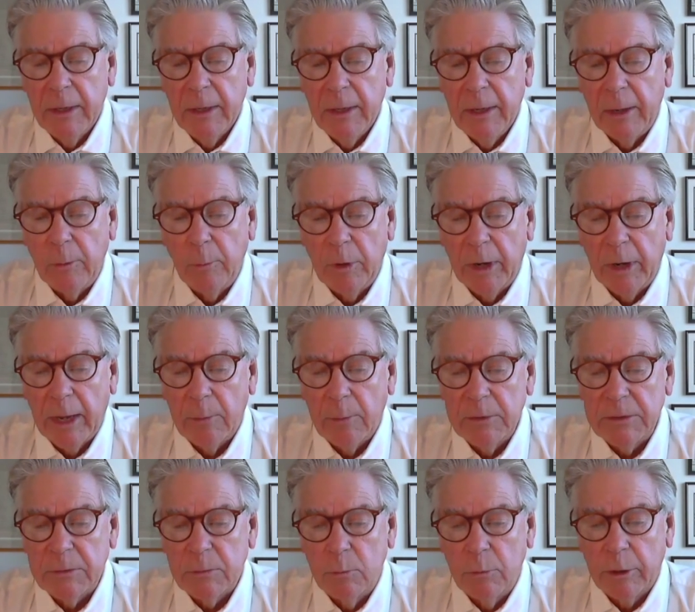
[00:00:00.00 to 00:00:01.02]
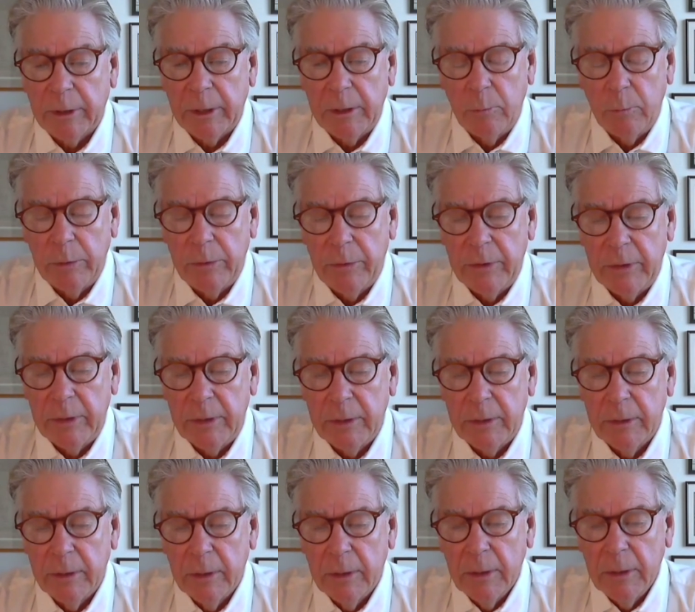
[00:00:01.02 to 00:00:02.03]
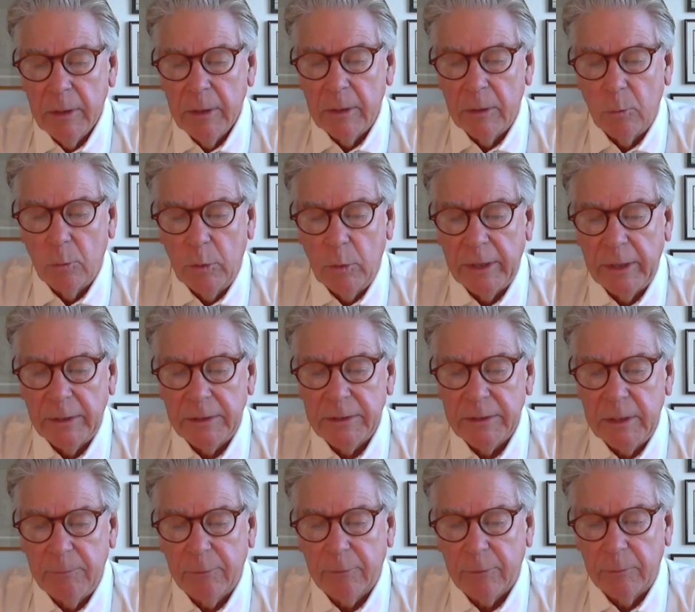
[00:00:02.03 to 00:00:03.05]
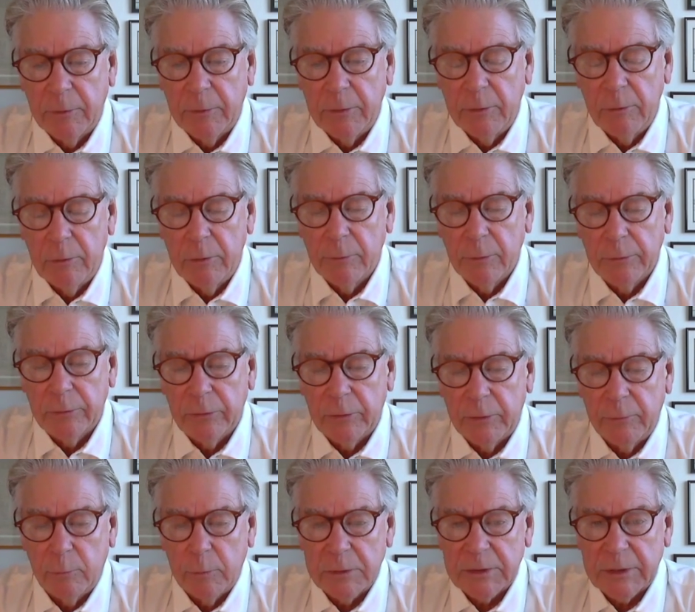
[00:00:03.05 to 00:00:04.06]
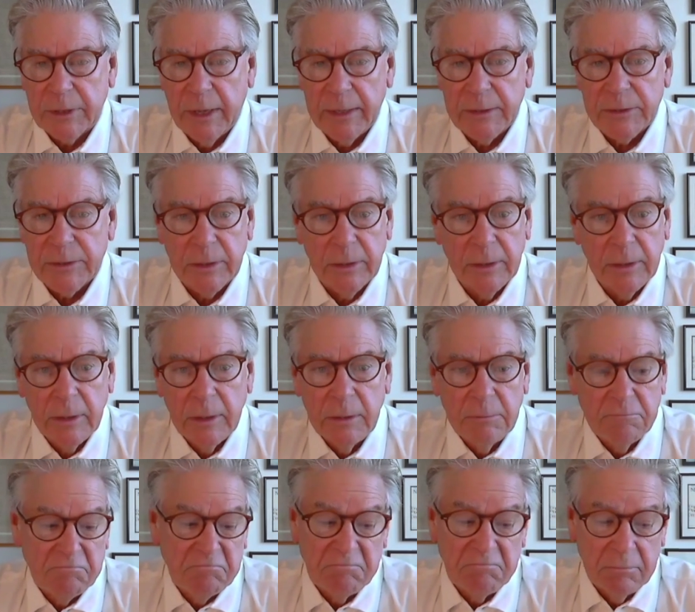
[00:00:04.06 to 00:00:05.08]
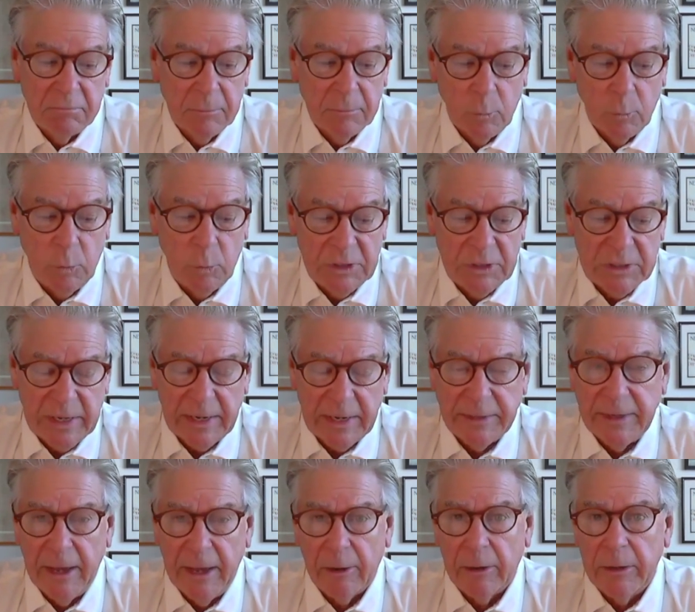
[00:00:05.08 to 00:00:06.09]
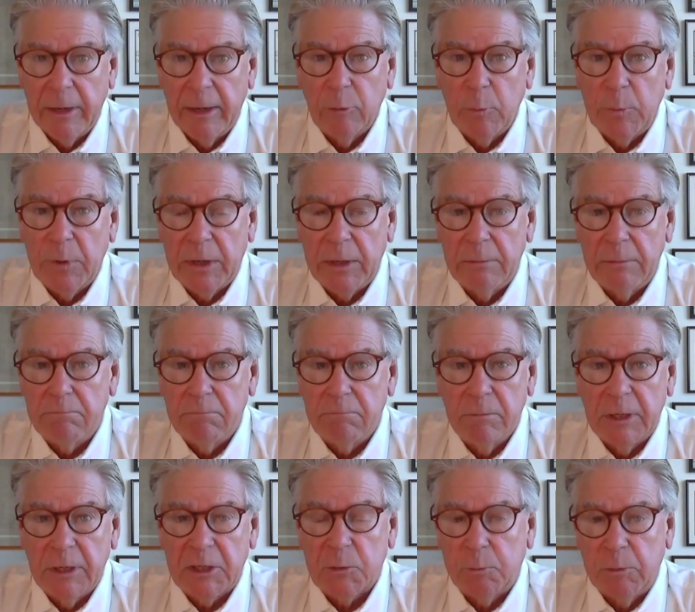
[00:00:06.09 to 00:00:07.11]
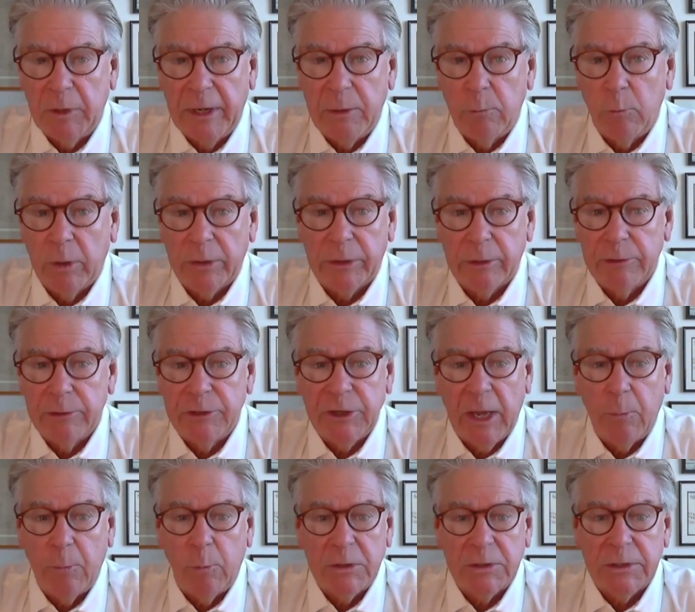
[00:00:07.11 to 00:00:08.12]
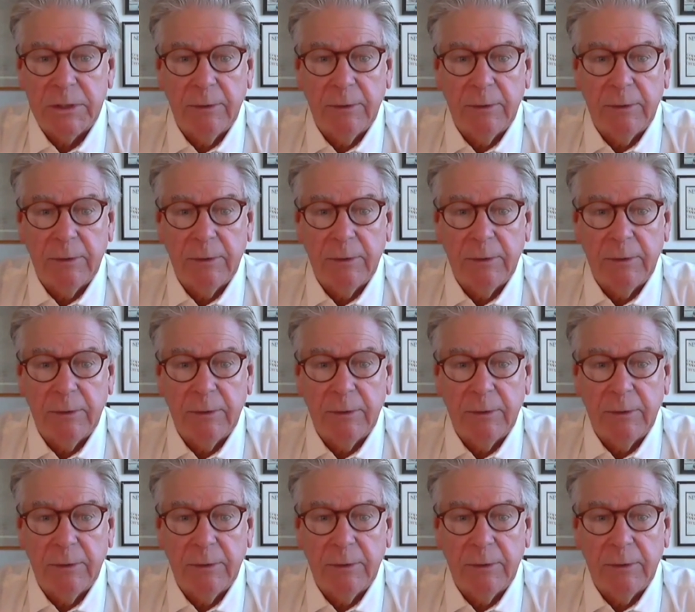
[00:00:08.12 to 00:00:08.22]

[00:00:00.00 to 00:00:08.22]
And when I was working with the winning team from the University of Wisconsin, we sat down and everybody explained what their job was to